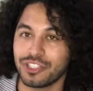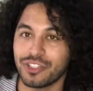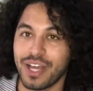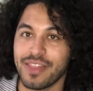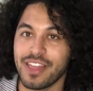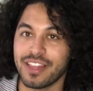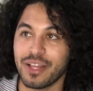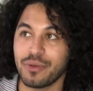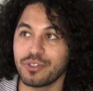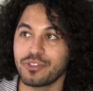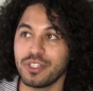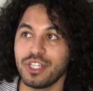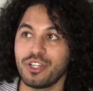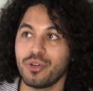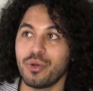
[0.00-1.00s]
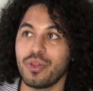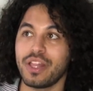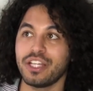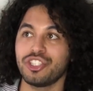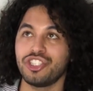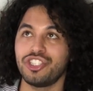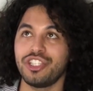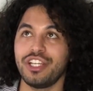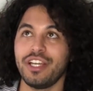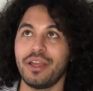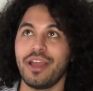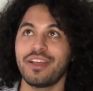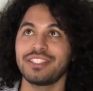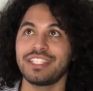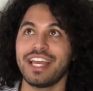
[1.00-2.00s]
And so I thought that was really cool that
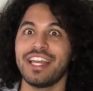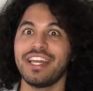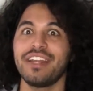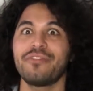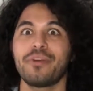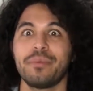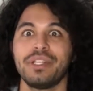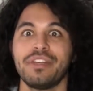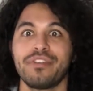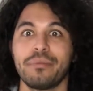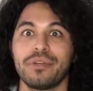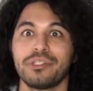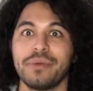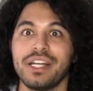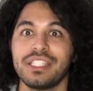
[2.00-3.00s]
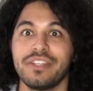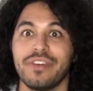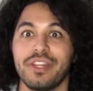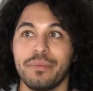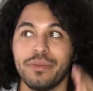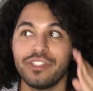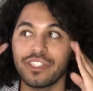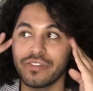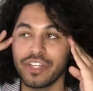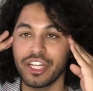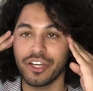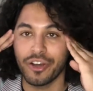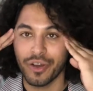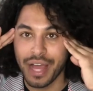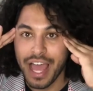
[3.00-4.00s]
she sang it from a different perspective, and the music
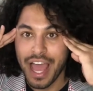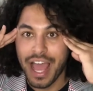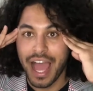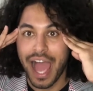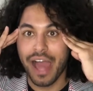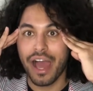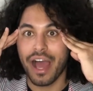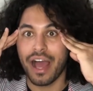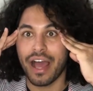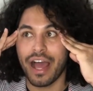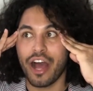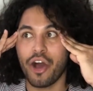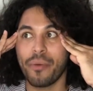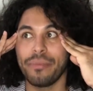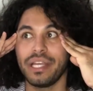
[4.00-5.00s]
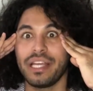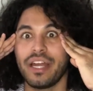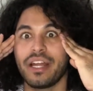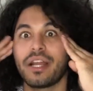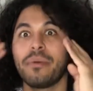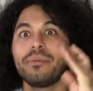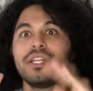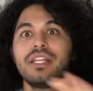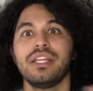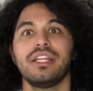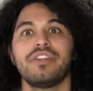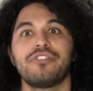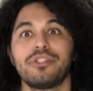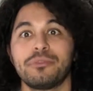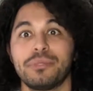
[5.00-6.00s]
video helped me get a completely
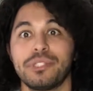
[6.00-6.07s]
different